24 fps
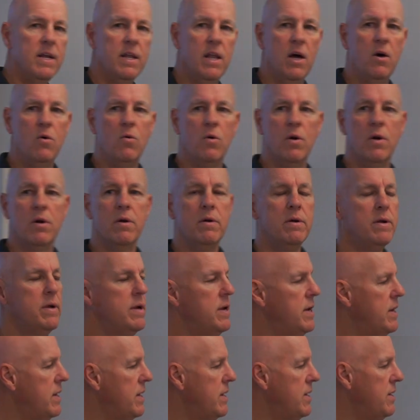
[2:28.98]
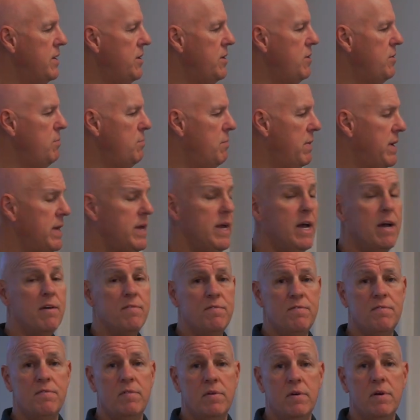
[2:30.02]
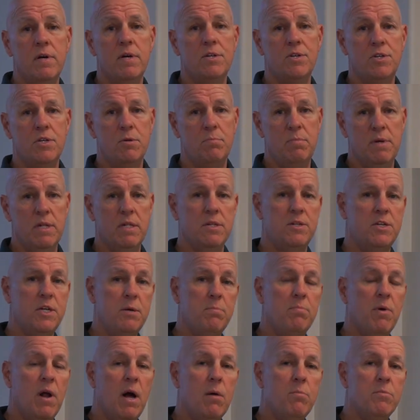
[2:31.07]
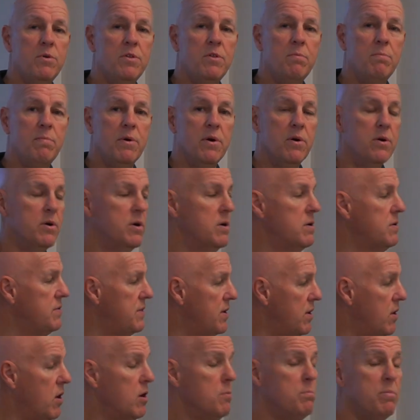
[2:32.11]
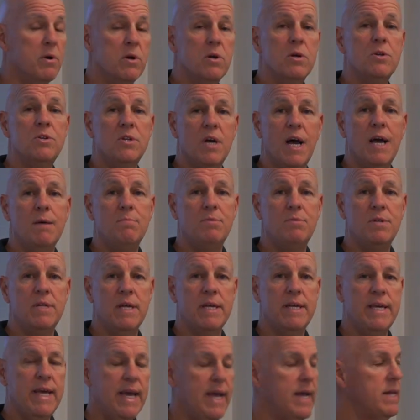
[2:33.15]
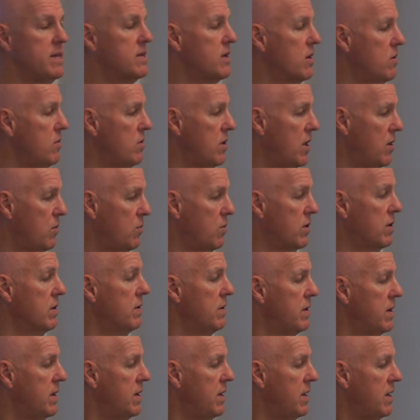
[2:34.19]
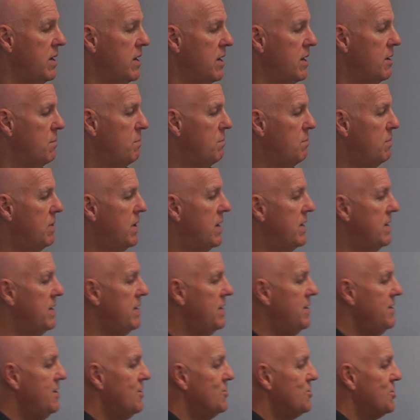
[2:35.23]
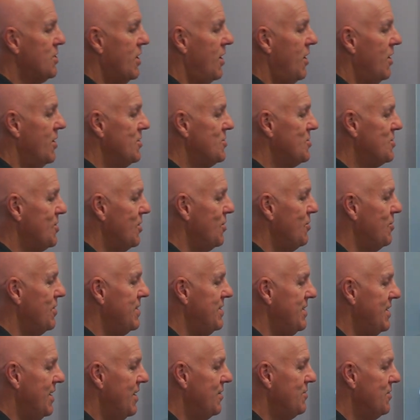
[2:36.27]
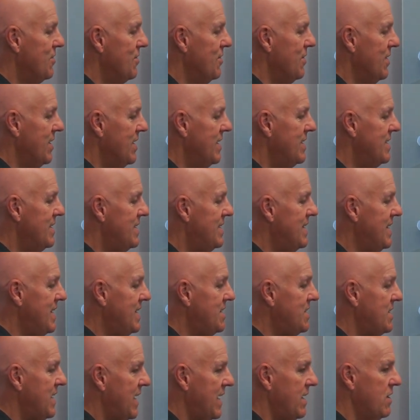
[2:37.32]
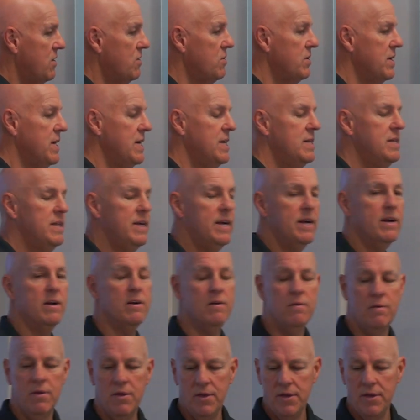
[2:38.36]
lower, you may have a stability problem with the burner. There are burner types that can go lower, but there's also another detail in there.